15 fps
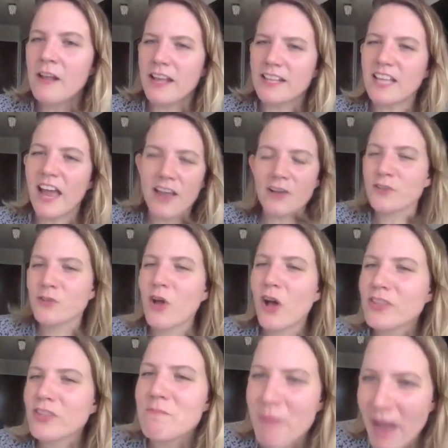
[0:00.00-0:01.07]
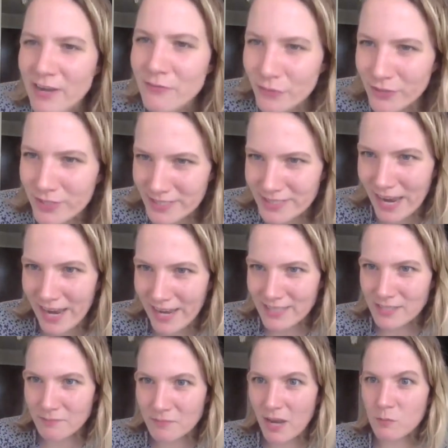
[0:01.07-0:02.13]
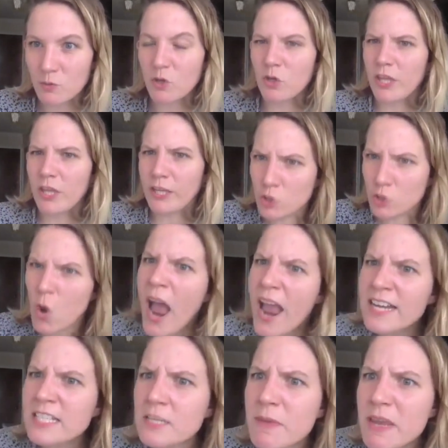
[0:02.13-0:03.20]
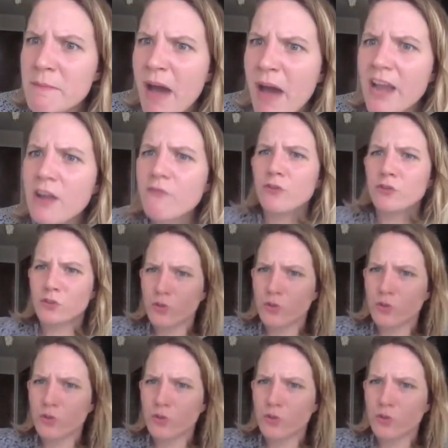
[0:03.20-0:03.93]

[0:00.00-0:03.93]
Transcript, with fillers: it's i also call it the mindfulness diet Sometimes where you're like like trying to be mindful so